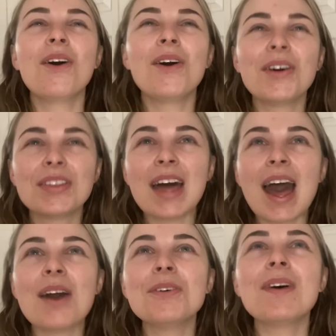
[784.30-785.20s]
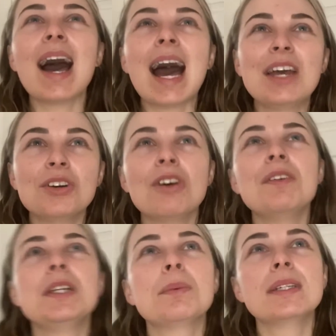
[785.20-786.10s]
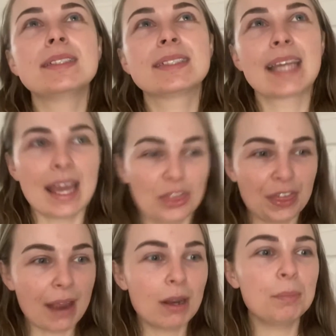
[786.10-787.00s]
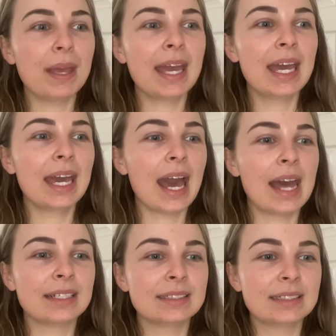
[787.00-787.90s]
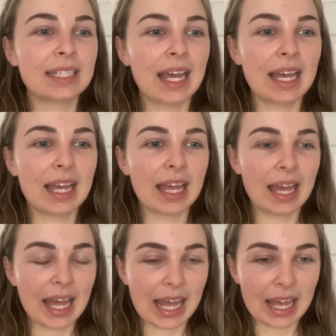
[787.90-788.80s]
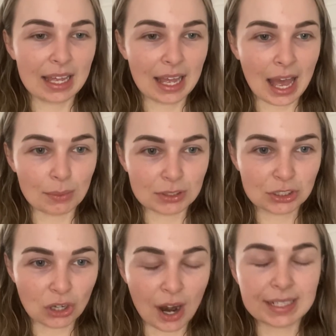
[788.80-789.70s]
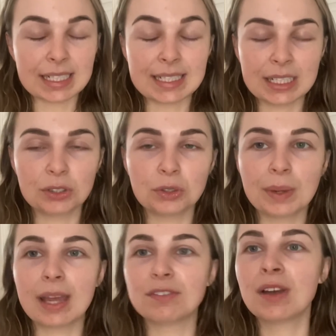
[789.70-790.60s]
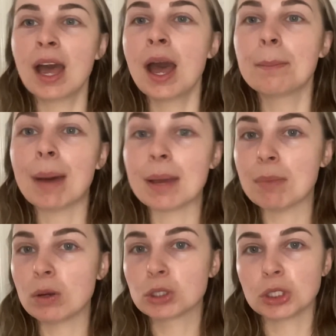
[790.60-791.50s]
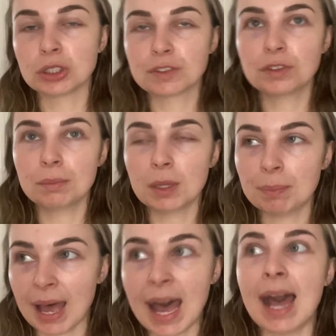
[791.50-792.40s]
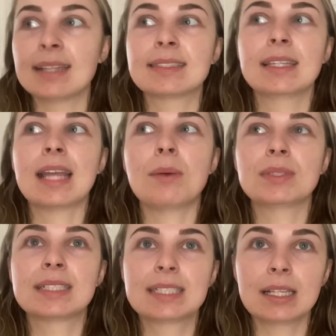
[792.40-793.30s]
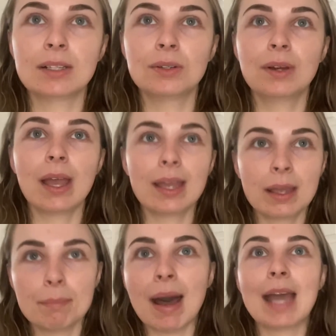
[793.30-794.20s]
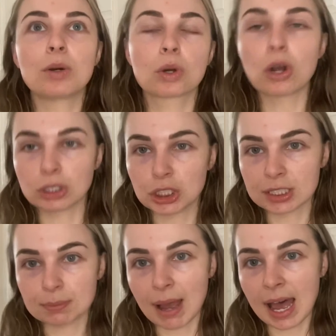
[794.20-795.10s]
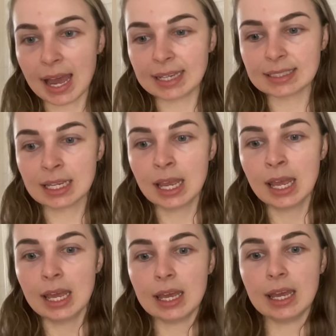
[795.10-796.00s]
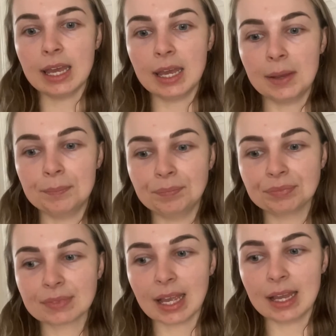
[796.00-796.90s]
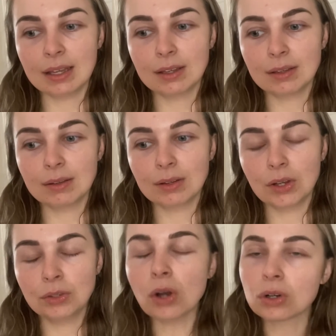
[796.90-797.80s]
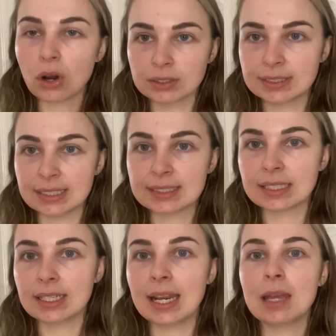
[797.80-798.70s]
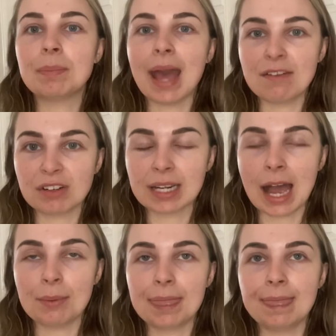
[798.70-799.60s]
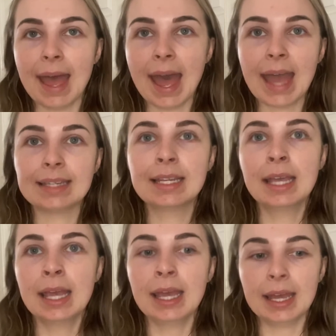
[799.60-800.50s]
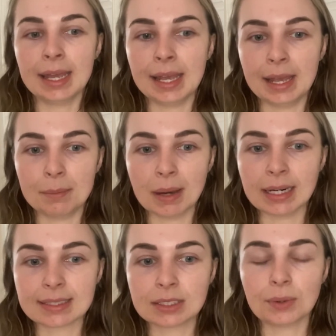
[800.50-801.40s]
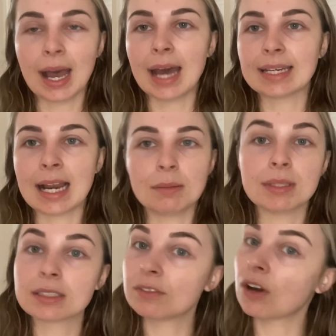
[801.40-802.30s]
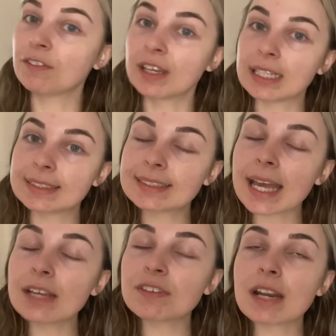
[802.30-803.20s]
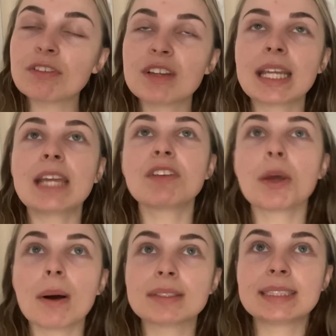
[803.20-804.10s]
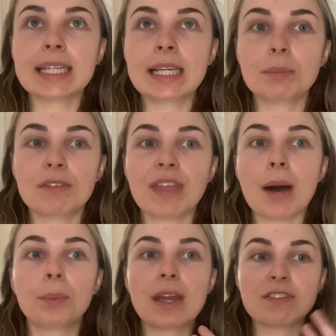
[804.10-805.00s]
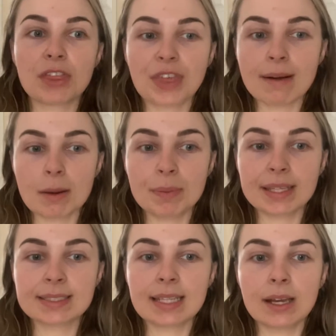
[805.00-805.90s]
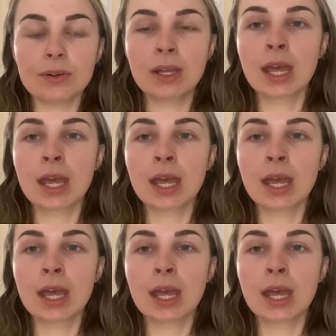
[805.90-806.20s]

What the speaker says: although I already was getting therapy and I was starting to deal with my emotions from the past, and that was still in my unconscious mind, not consistently, but every now and then, and I still had elements of not feeling safe and everything, even though I was dealing with that with therapy still,